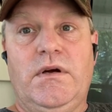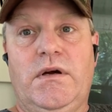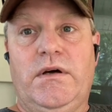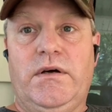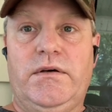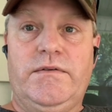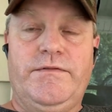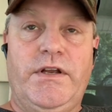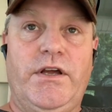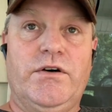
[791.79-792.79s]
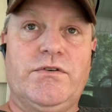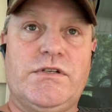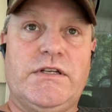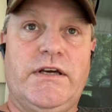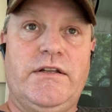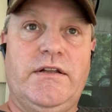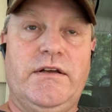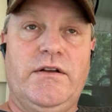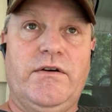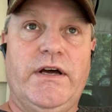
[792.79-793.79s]
uh, videos that,
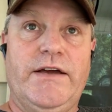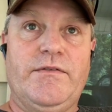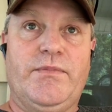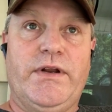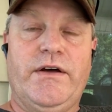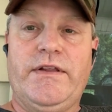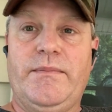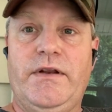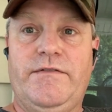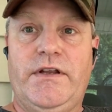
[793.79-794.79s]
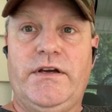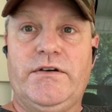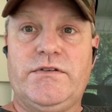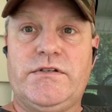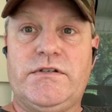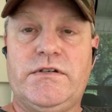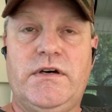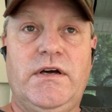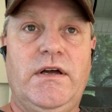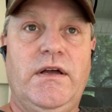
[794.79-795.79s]
you know, I haven't put out that many videos,
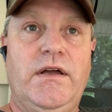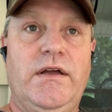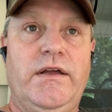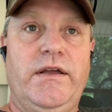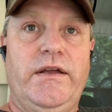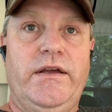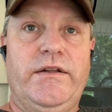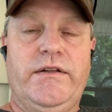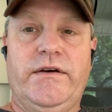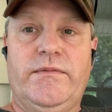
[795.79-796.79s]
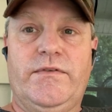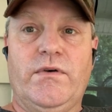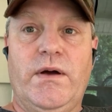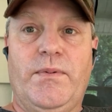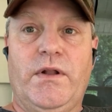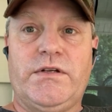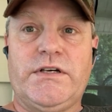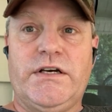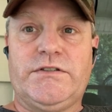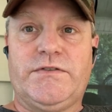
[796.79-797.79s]
and um, so I
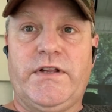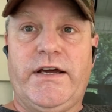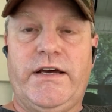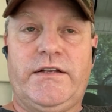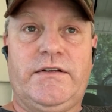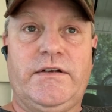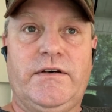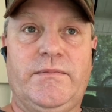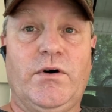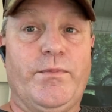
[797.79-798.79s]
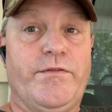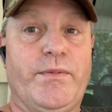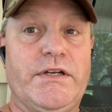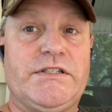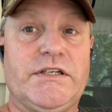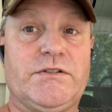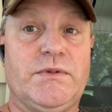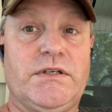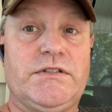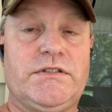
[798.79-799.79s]
apologize for that. Um, hope everybody sticks
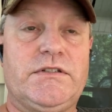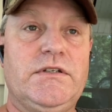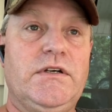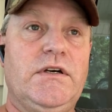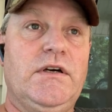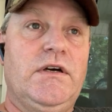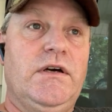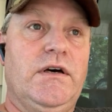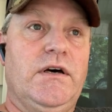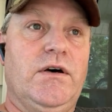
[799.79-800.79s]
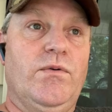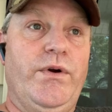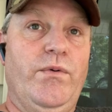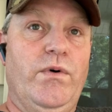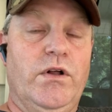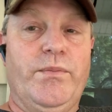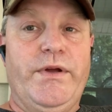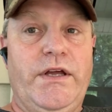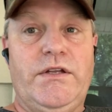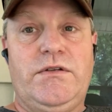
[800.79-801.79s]
with us. Uh, we will
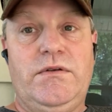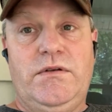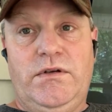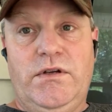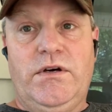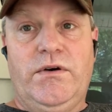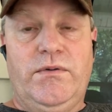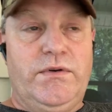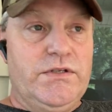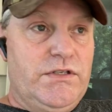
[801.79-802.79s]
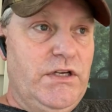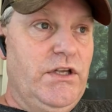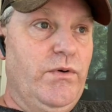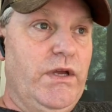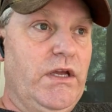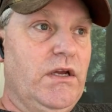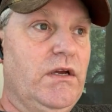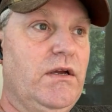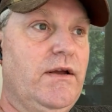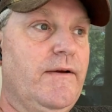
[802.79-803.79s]
be, you know, continuing.